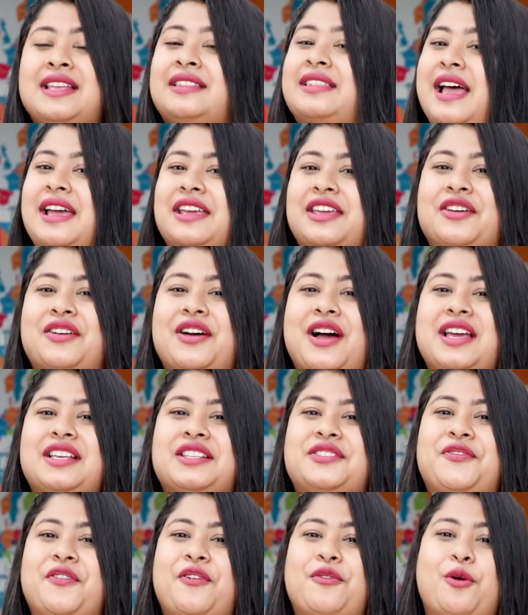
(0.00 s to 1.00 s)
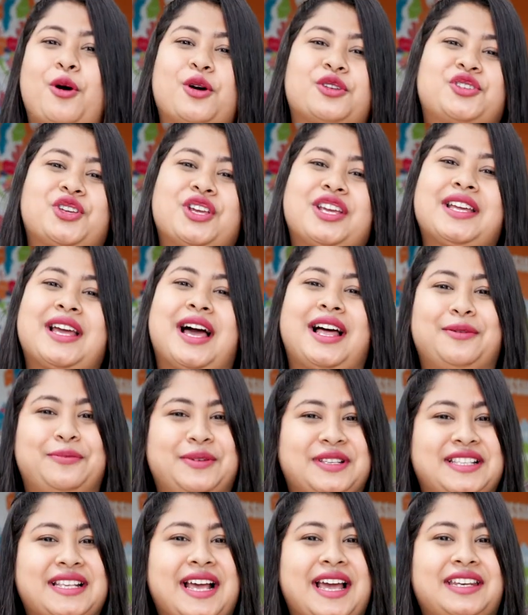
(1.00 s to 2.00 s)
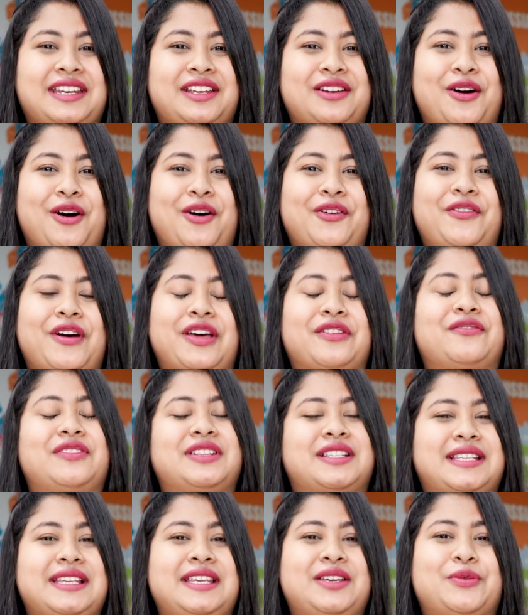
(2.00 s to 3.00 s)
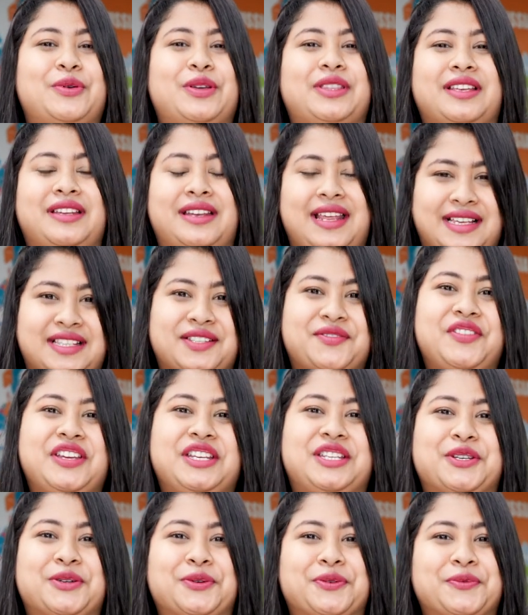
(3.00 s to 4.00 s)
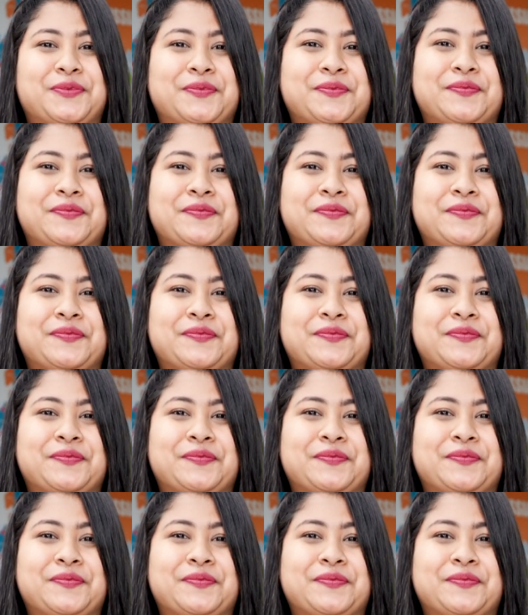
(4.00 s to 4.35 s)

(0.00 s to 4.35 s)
Thank you guys for watching. I'll be signing off and we'll see you in the next video.